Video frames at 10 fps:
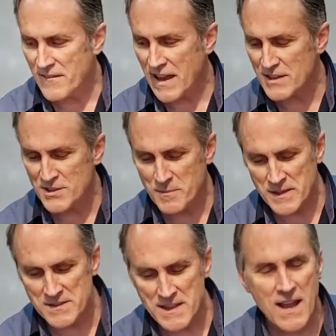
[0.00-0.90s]
Cast a
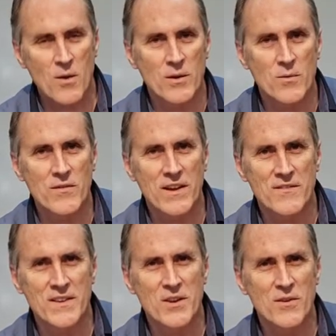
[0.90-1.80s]
piece now, and we've got
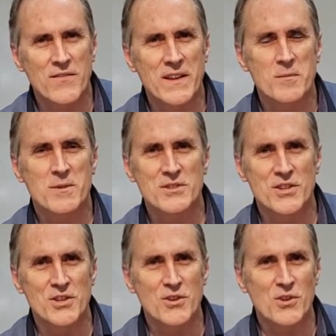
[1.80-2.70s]
a video available
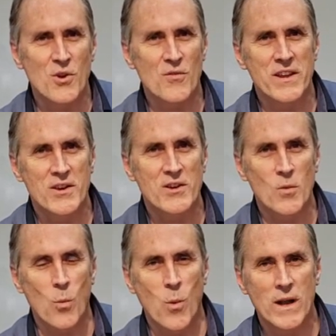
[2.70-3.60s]
so that you can go over here
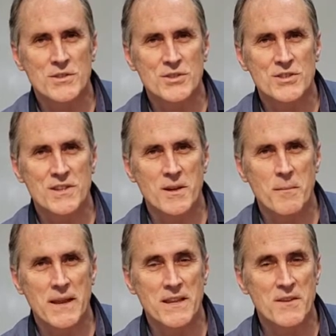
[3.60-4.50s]
and watch the
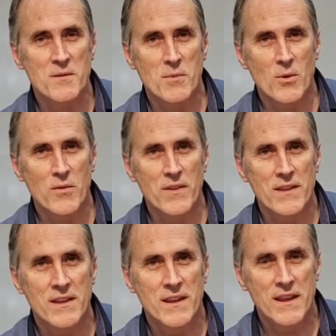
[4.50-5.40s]
making of the mold.
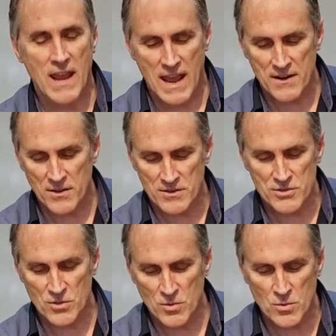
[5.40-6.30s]
And
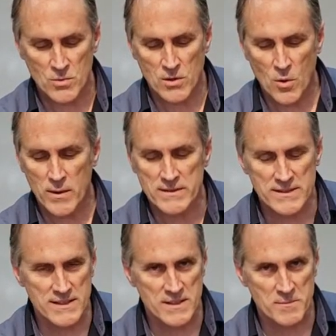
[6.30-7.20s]
also go and
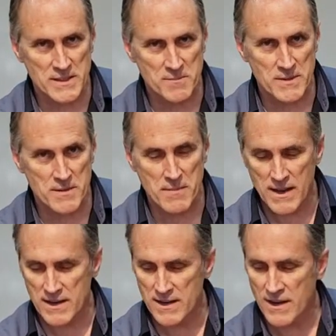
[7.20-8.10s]
see this piece being
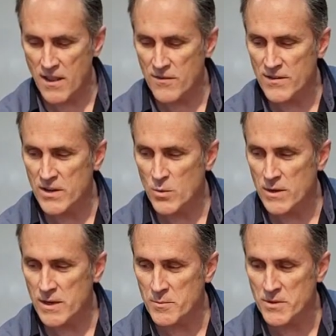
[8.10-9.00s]
made in another video we're
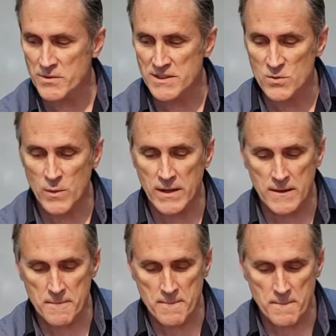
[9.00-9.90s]
going to produce this
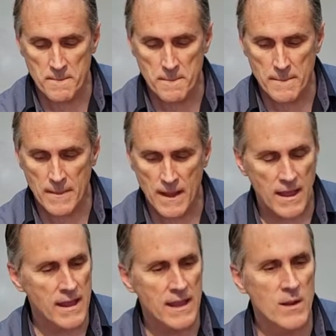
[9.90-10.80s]
week.
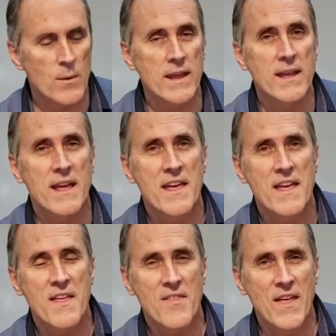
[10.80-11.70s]
Anyway,
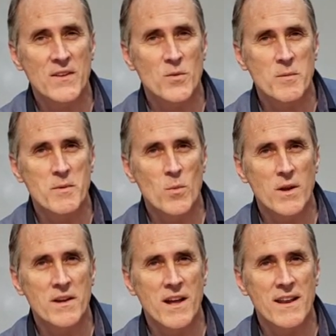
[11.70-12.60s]
that's what we've been
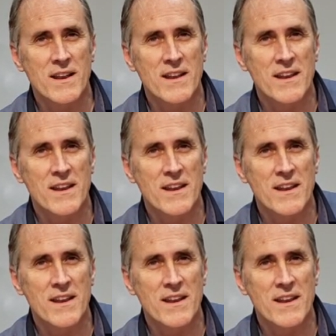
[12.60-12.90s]
working on.